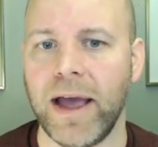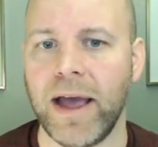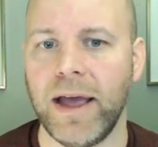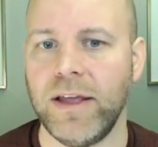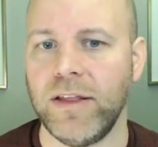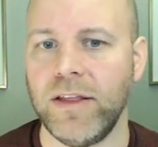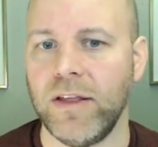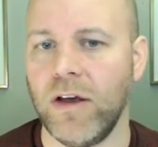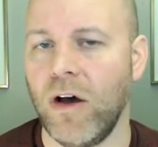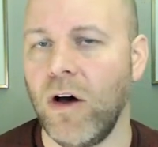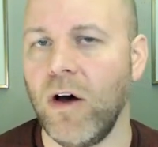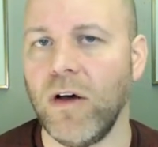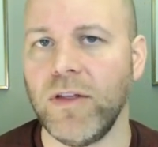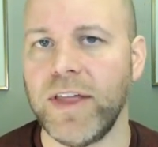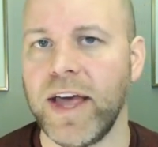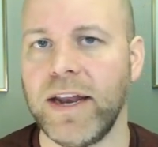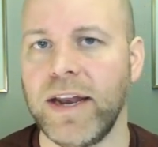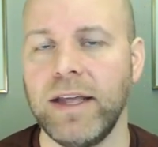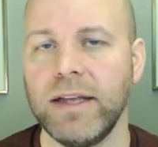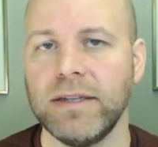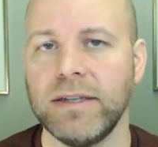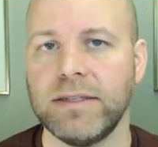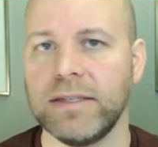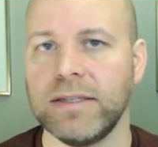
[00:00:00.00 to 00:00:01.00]
All that
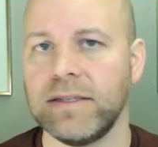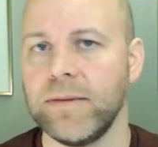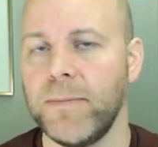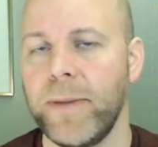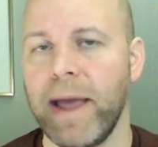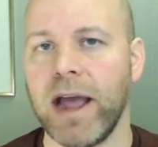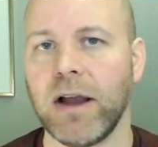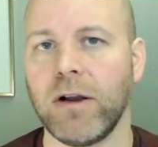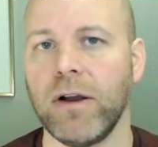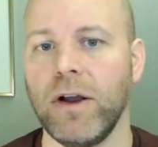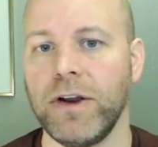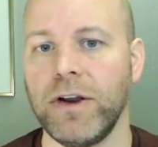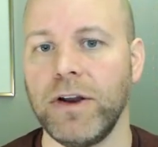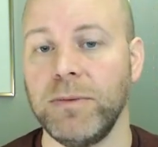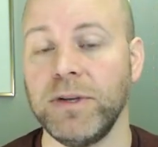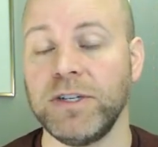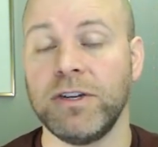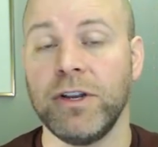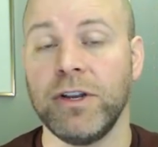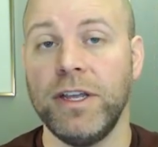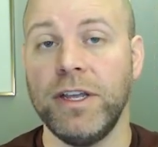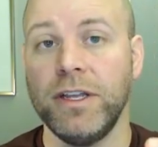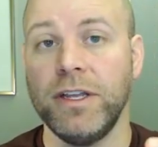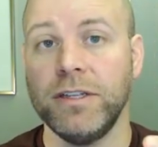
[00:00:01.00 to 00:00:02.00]
is a background image
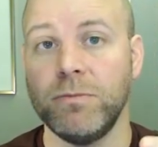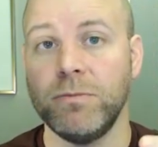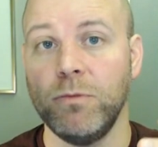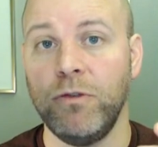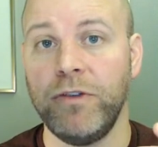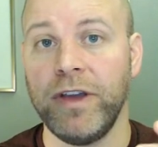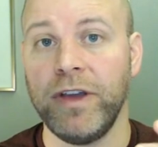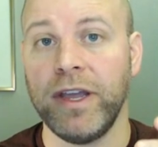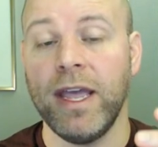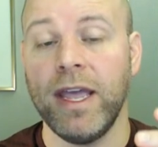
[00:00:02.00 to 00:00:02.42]
is moving.